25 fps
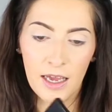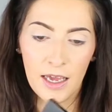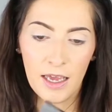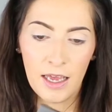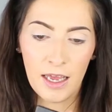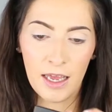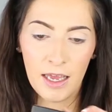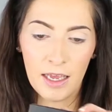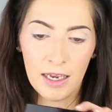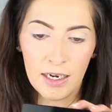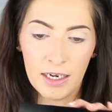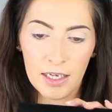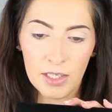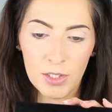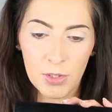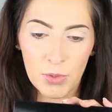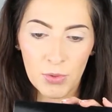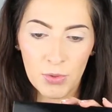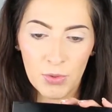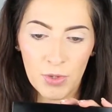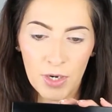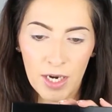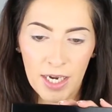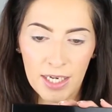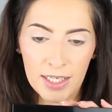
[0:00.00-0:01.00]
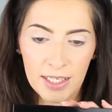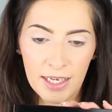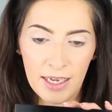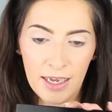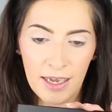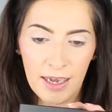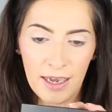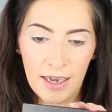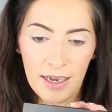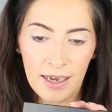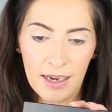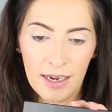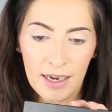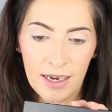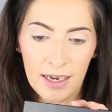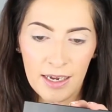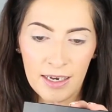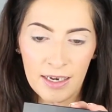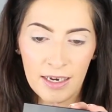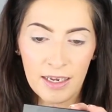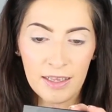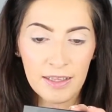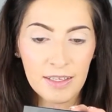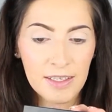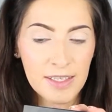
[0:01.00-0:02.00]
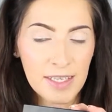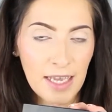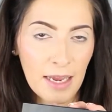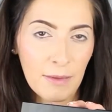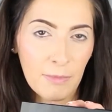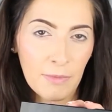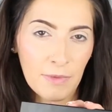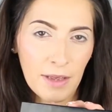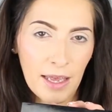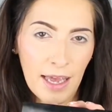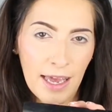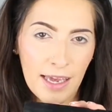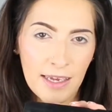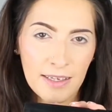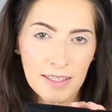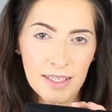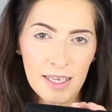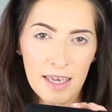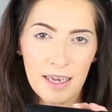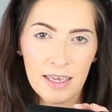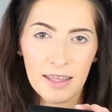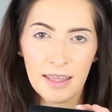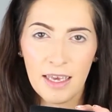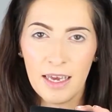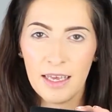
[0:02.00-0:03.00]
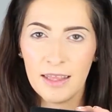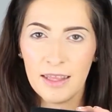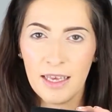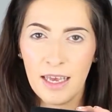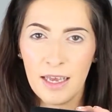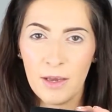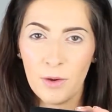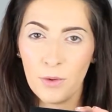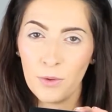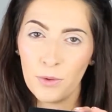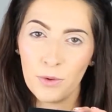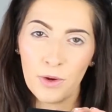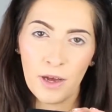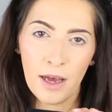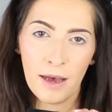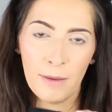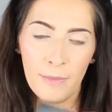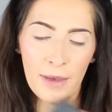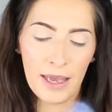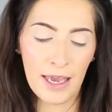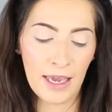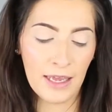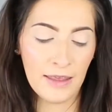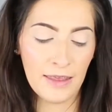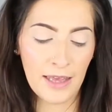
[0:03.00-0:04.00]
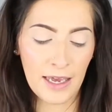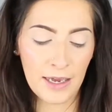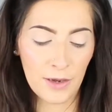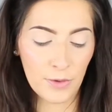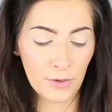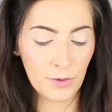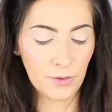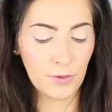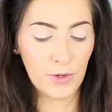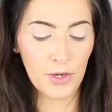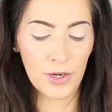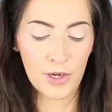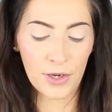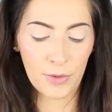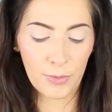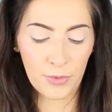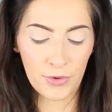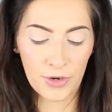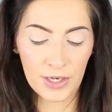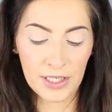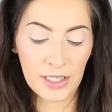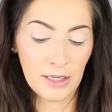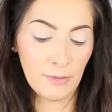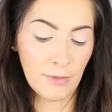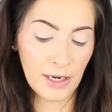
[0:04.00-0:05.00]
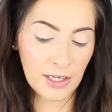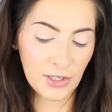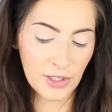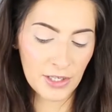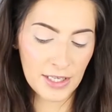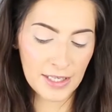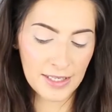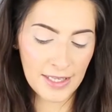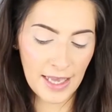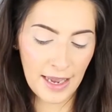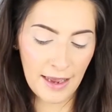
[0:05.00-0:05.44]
And it's right here in the same casing that they all come in. They all look pretty much the